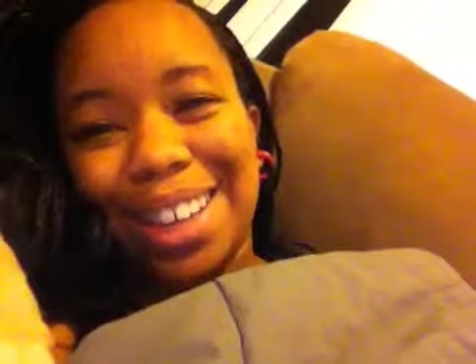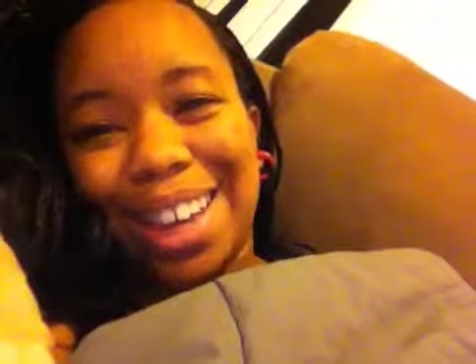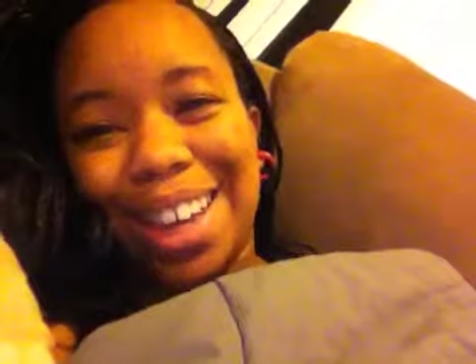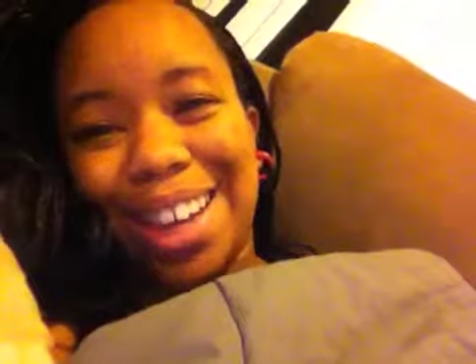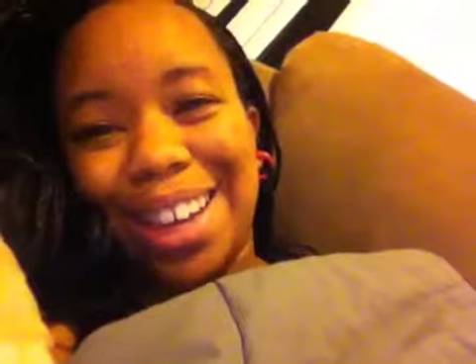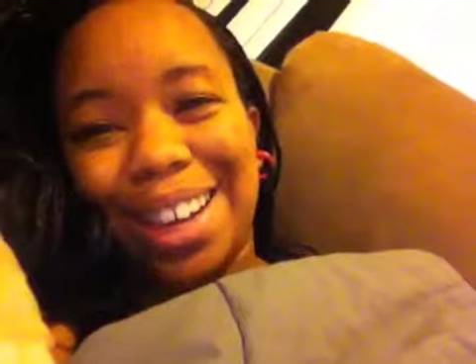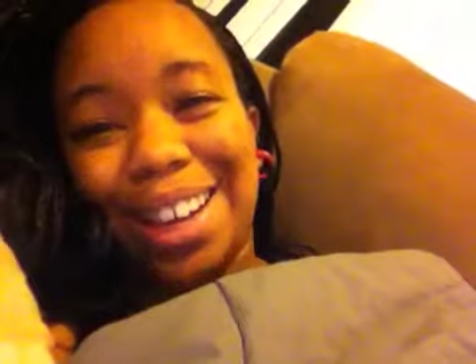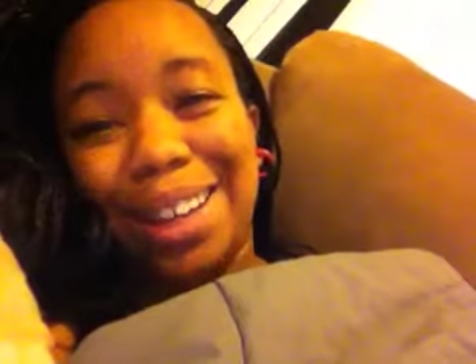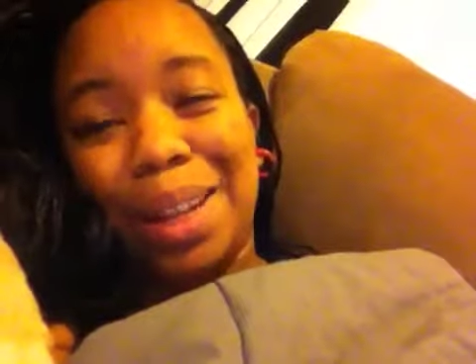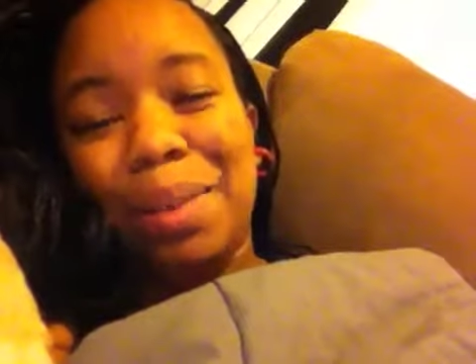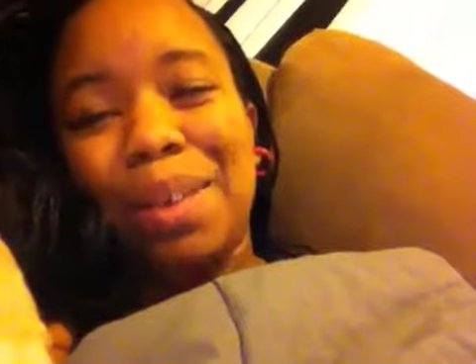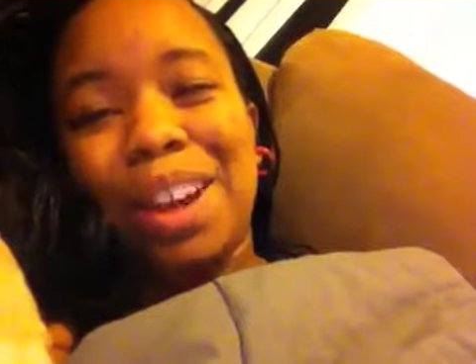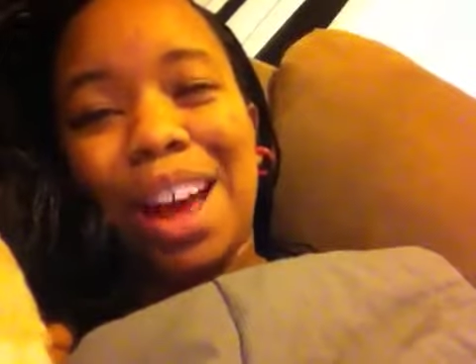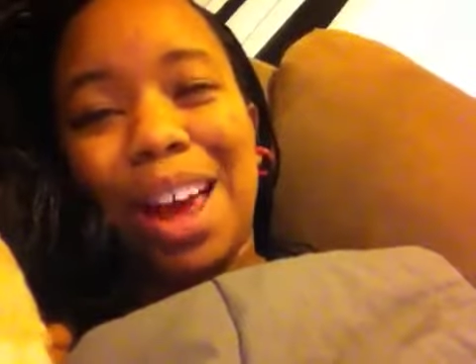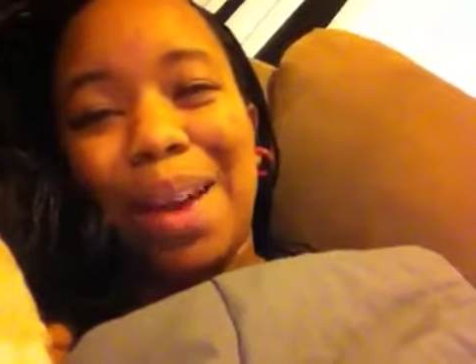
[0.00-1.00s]
in
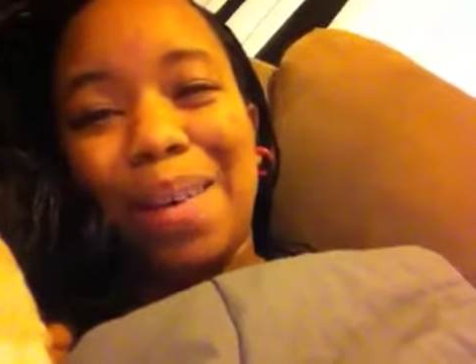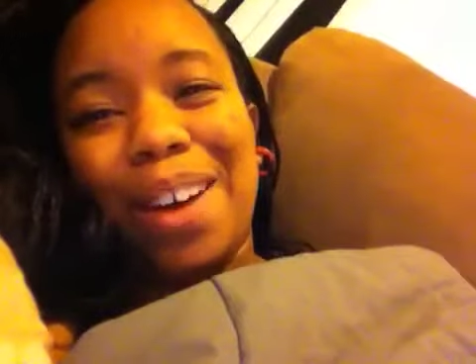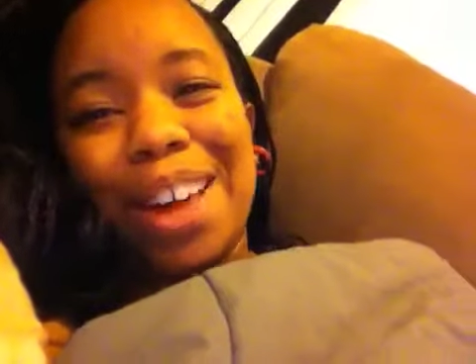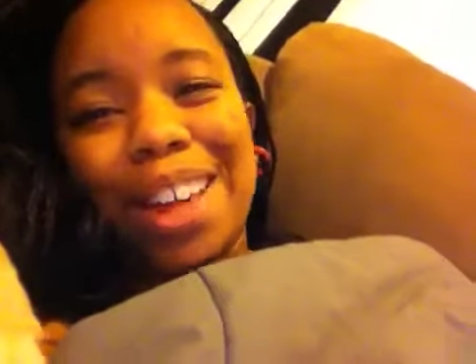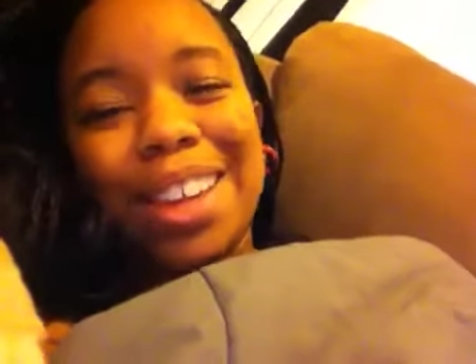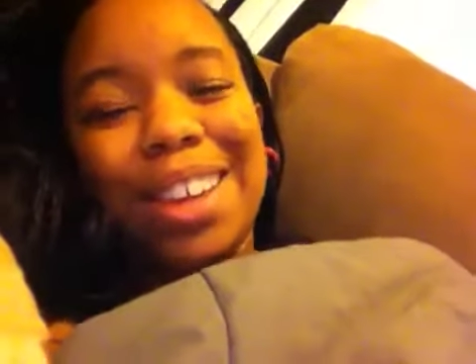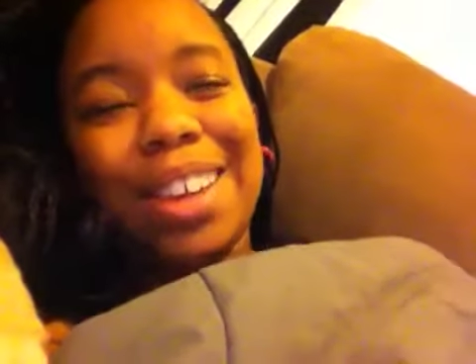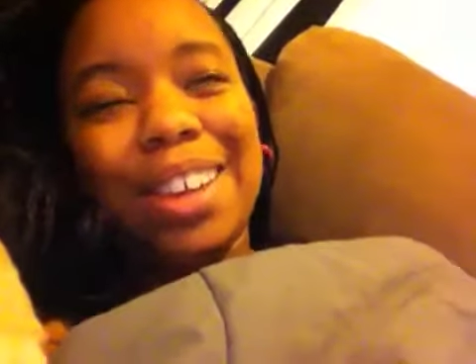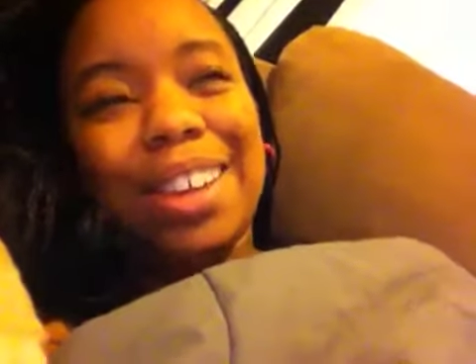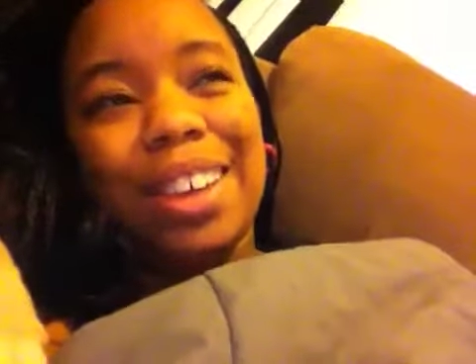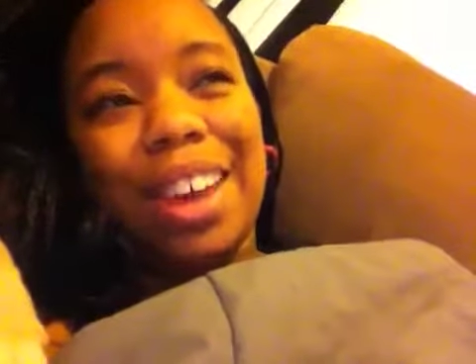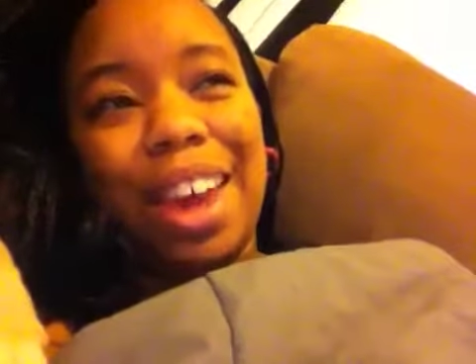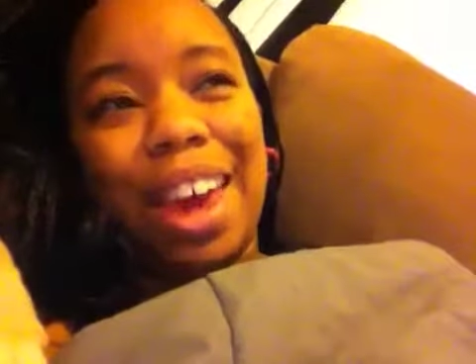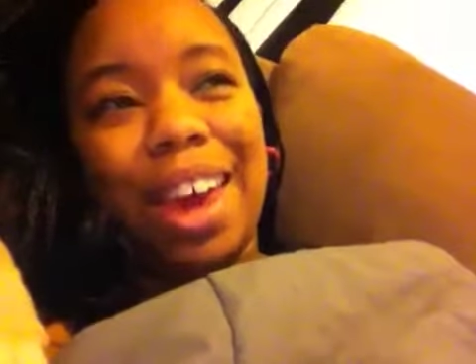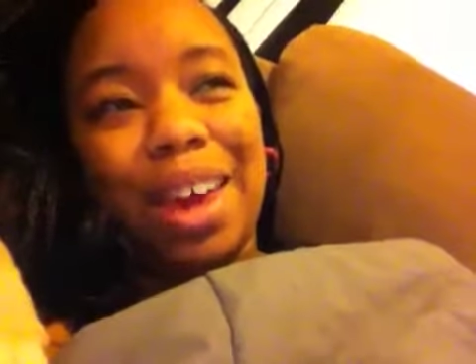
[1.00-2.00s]
Glenwood, Iowa,
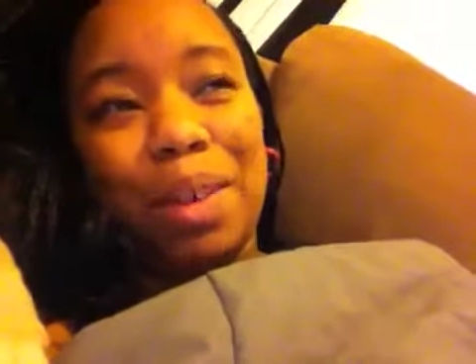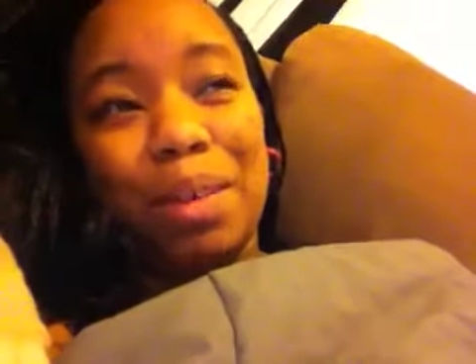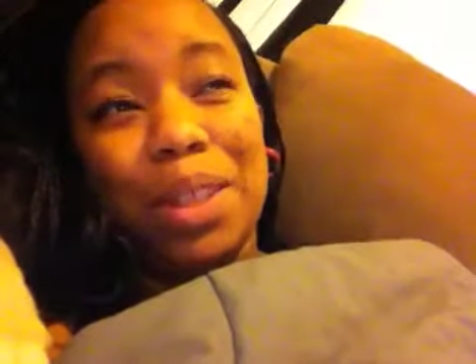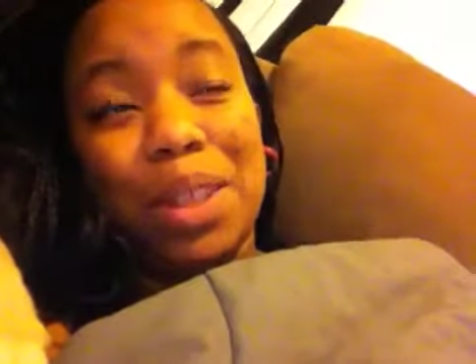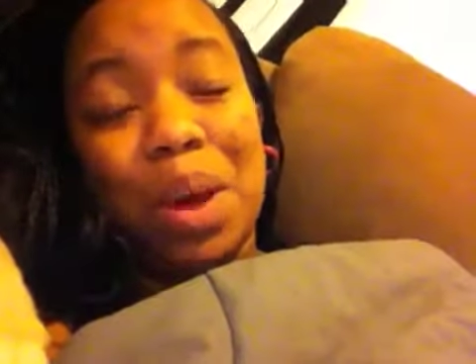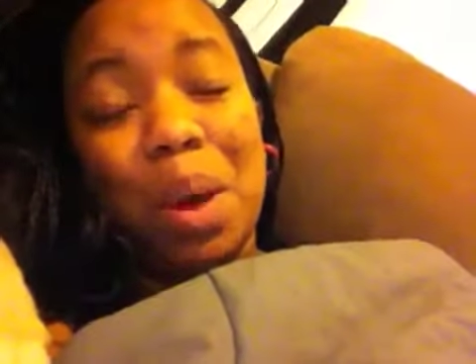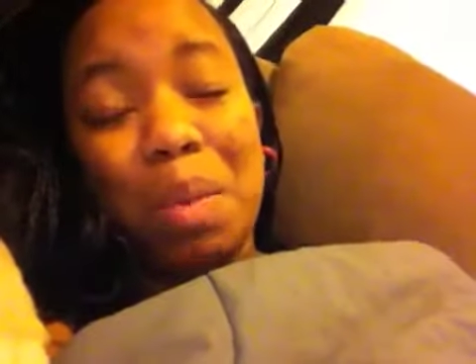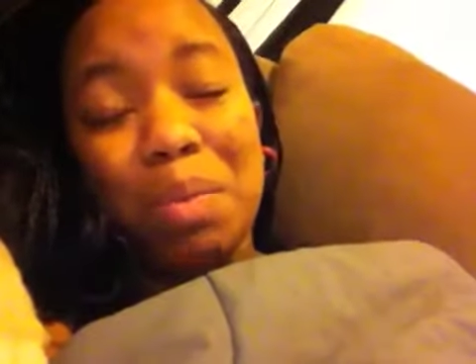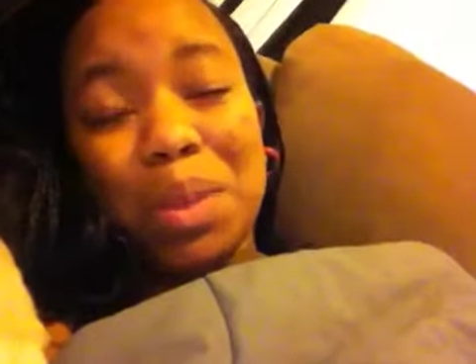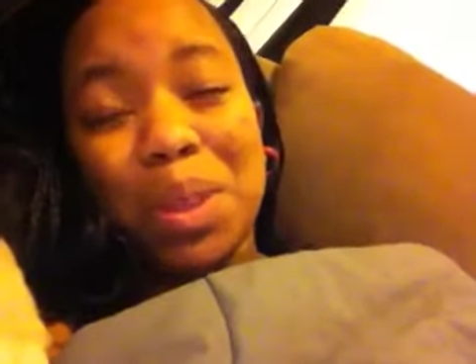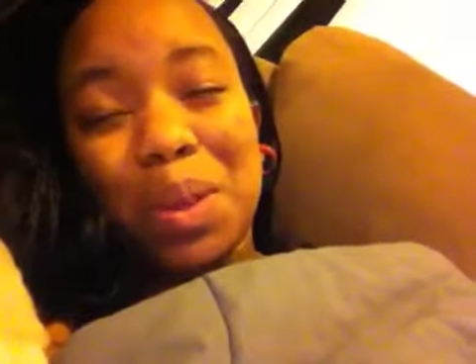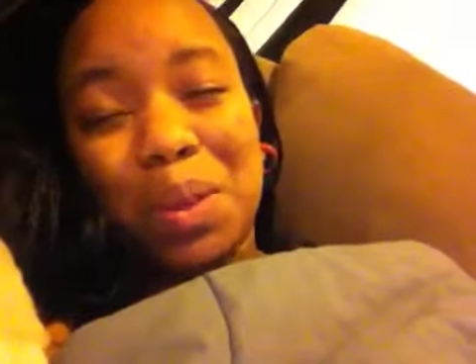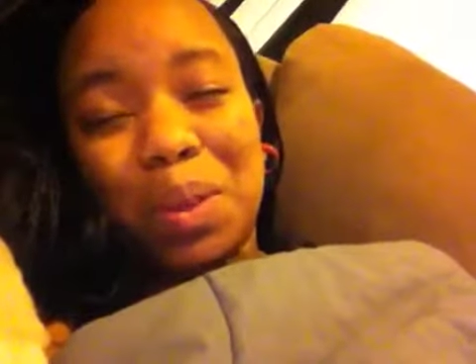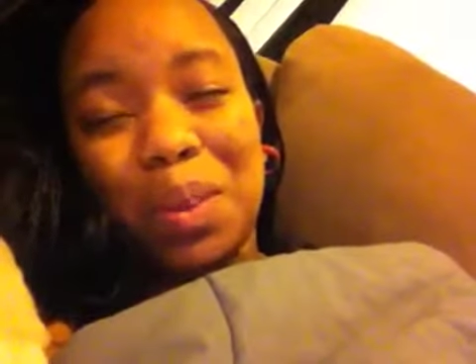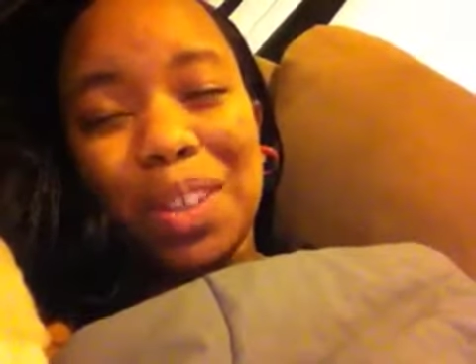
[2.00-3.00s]
and was
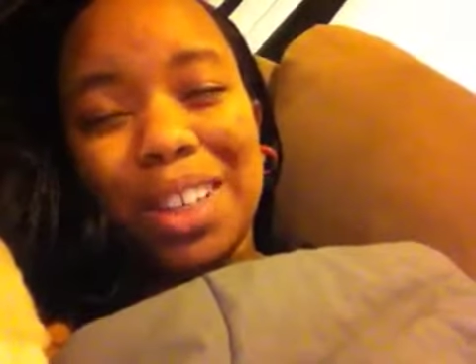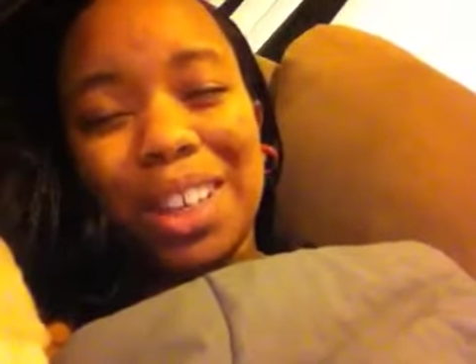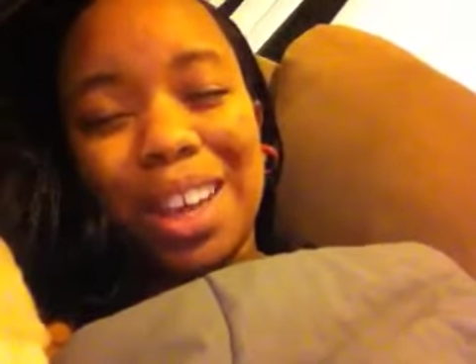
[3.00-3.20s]
homeschooled.